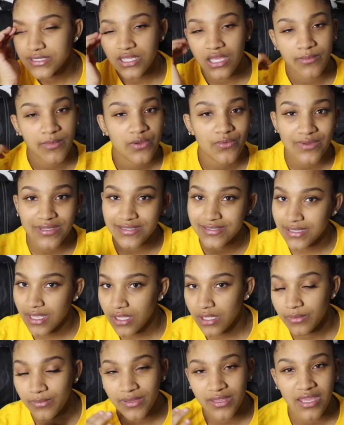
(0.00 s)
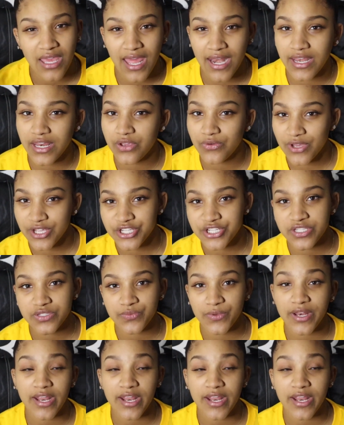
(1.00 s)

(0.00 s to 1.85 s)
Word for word: Tell me what's up. You got any questions?